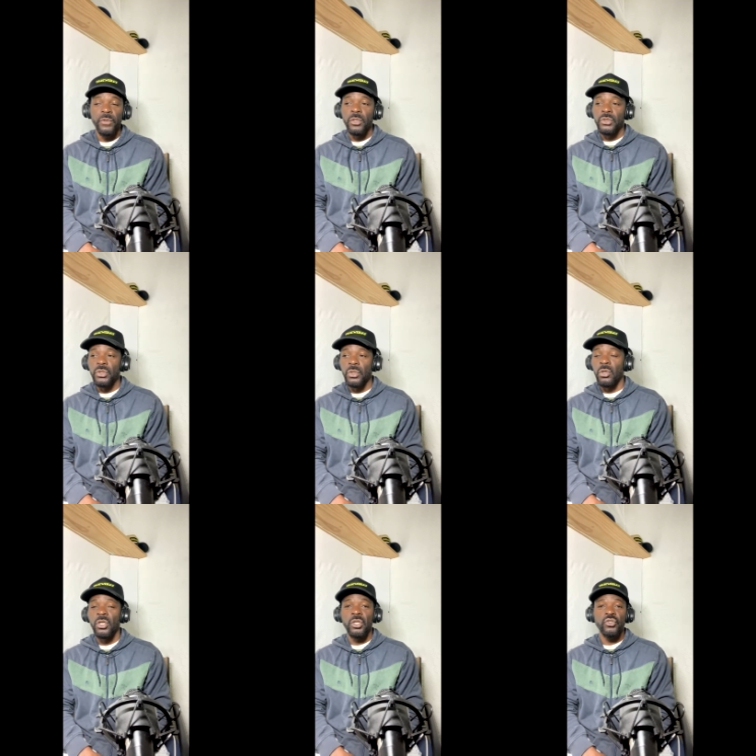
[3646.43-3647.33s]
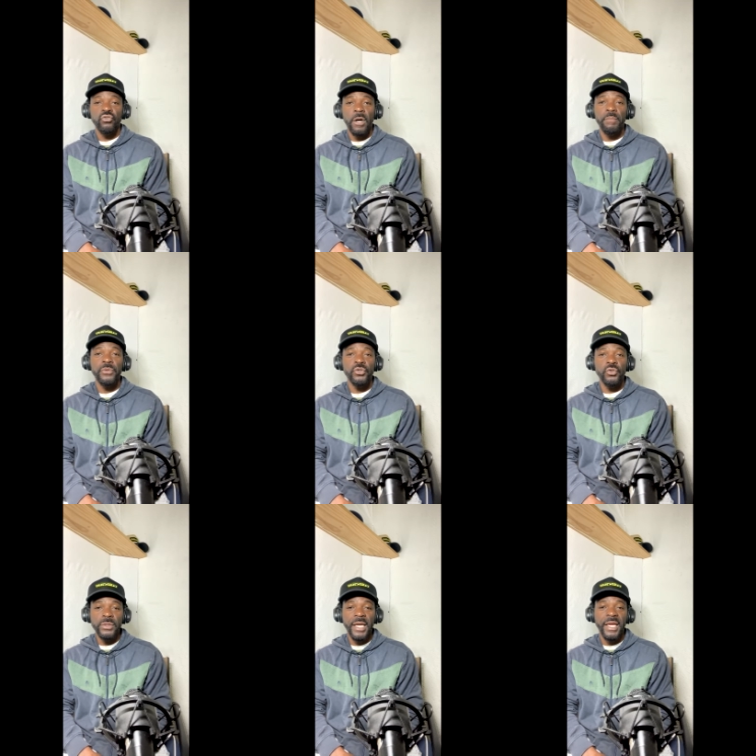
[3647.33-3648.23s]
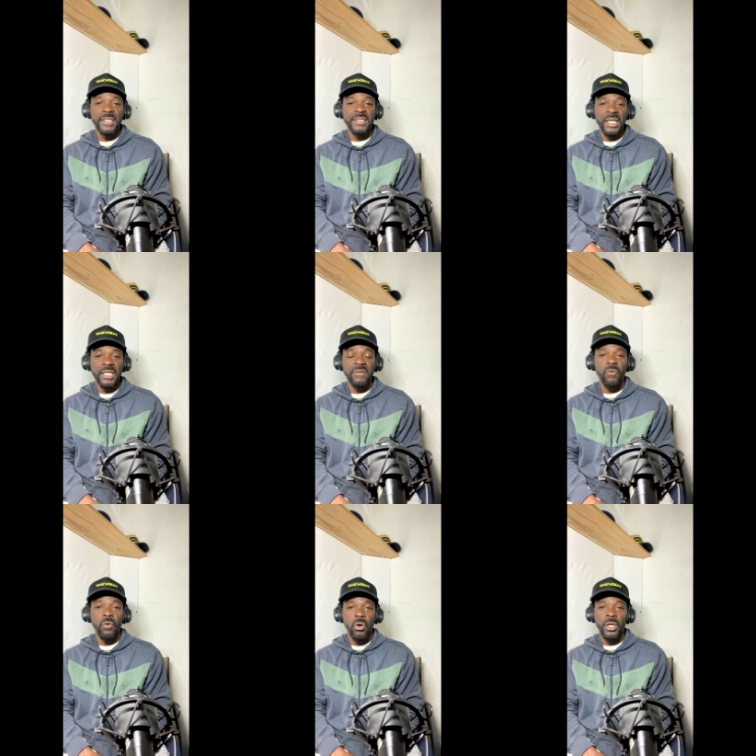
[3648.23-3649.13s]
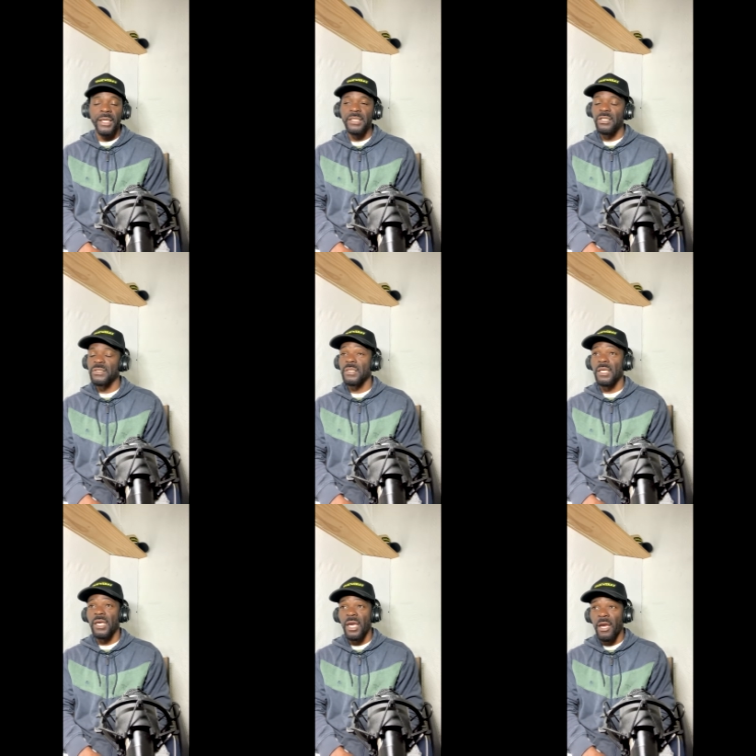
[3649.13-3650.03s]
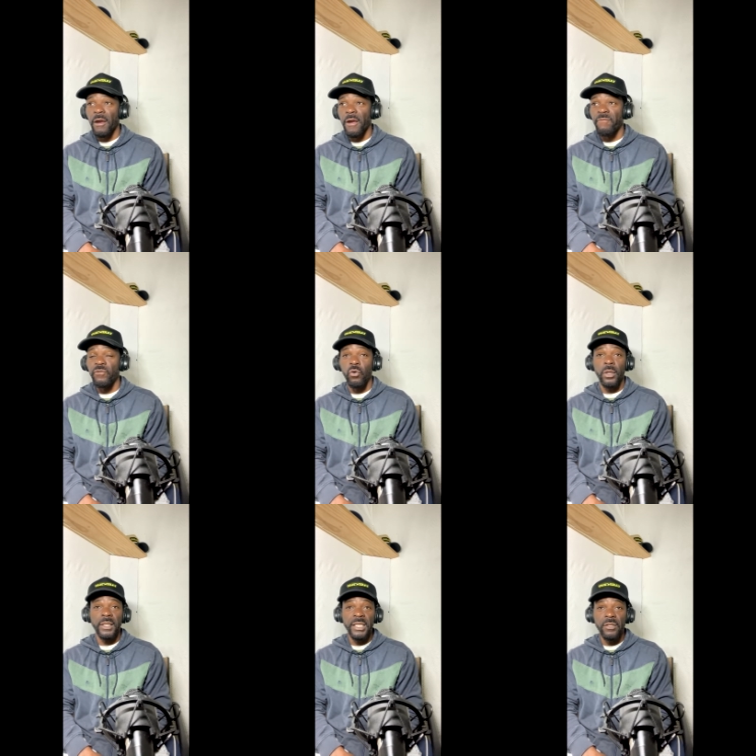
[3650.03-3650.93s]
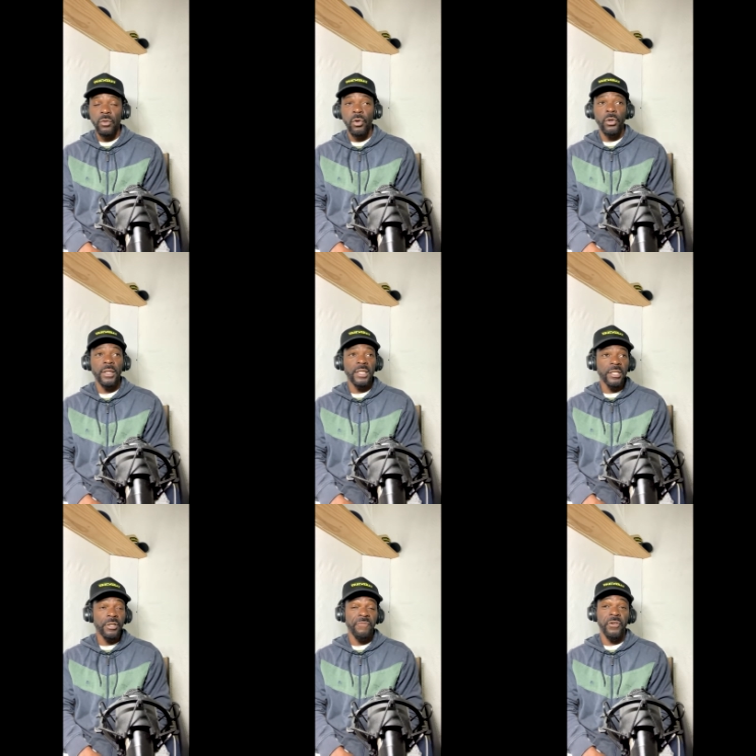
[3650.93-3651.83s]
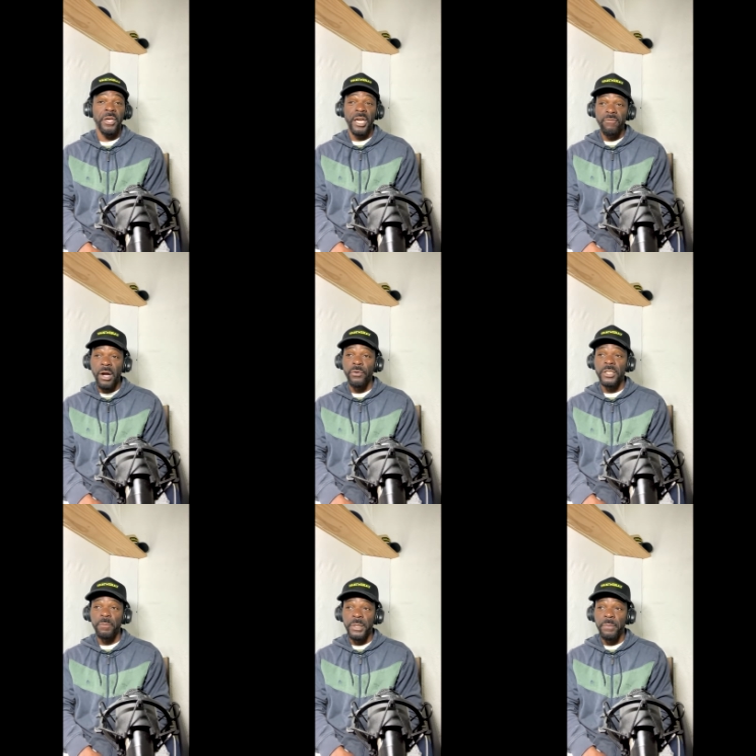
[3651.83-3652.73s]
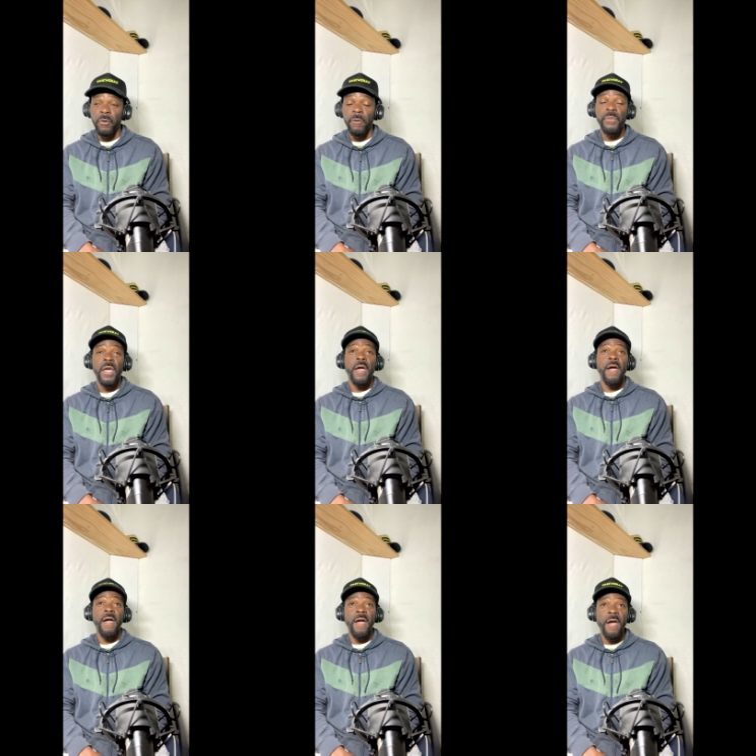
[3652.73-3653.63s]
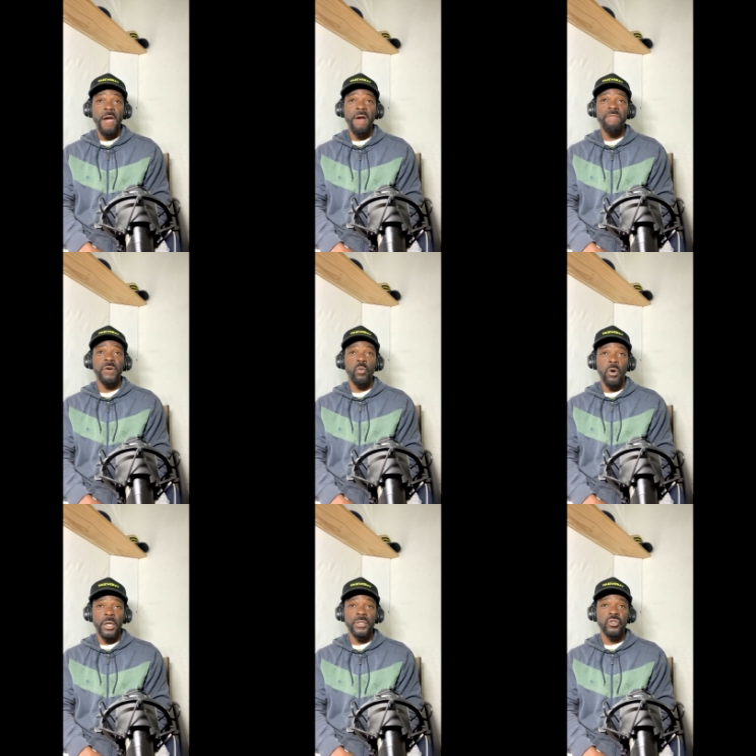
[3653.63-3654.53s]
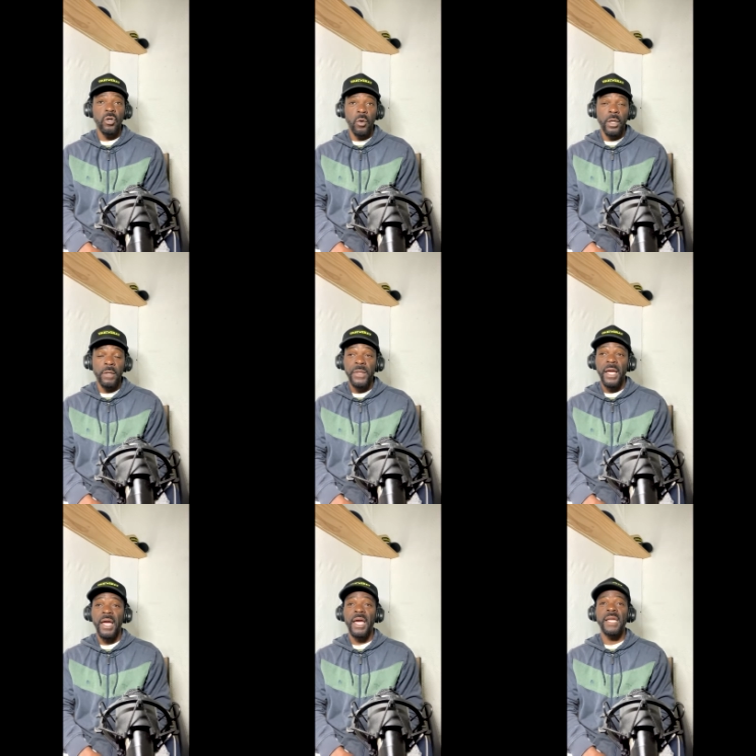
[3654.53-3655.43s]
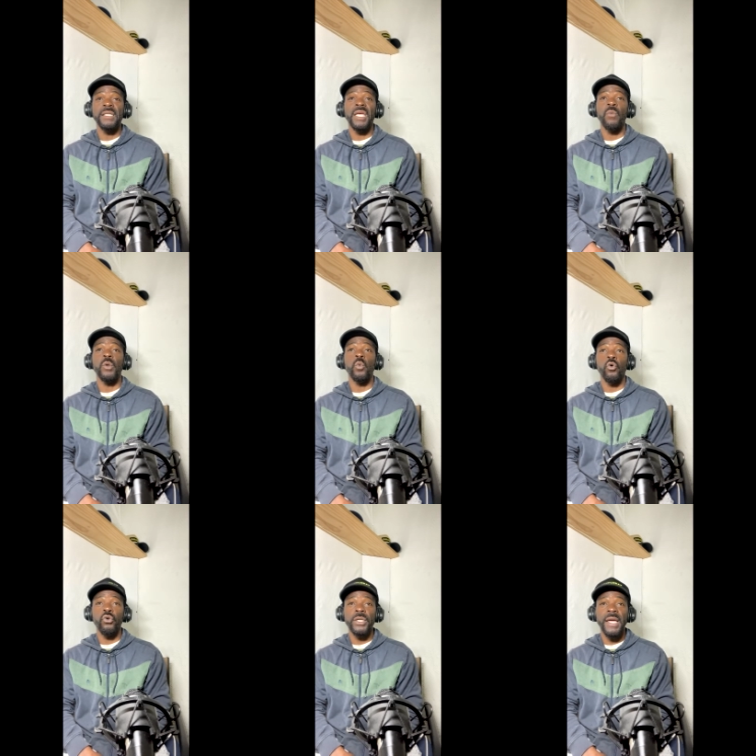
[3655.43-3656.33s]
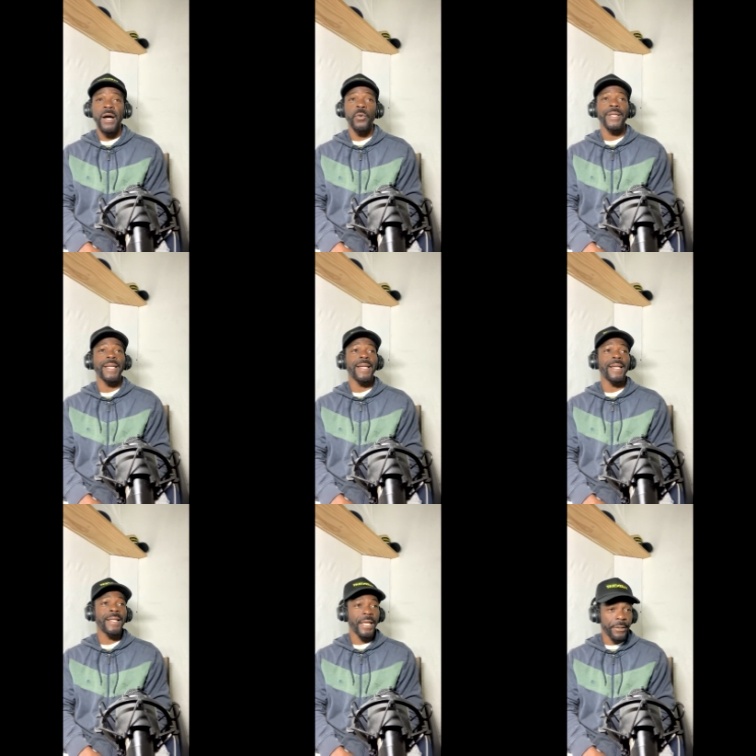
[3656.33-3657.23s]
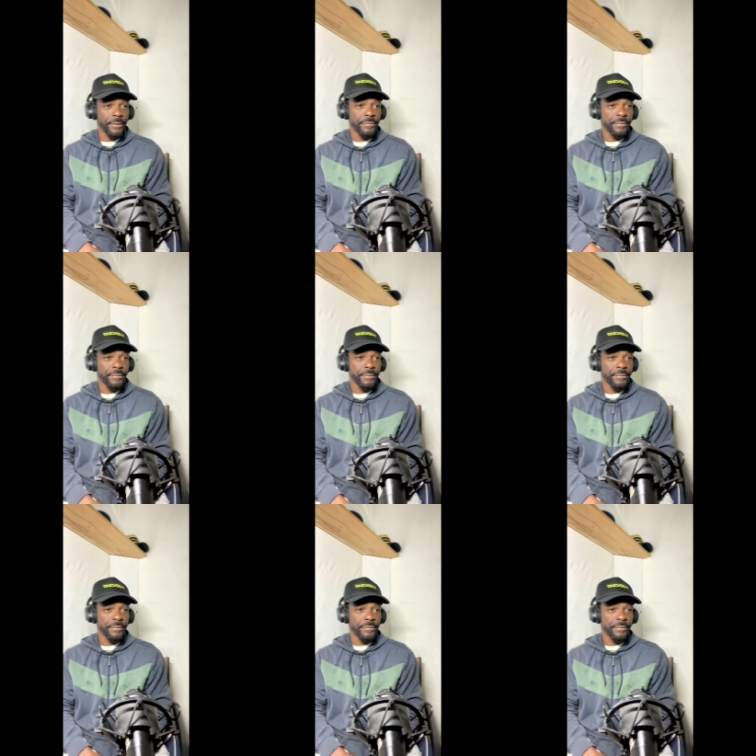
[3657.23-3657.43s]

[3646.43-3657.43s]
So Trump used that executive order. He doesn't care if you're legal or illegal. If you hang around these people, everyone is going, and they will work it out later.